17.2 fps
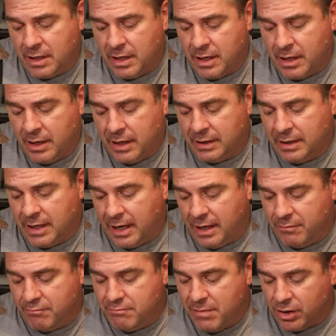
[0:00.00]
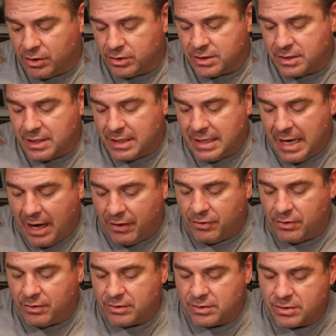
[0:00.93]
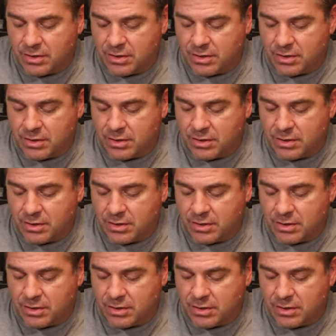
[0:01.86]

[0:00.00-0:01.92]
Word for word: uh, it kind of melts together.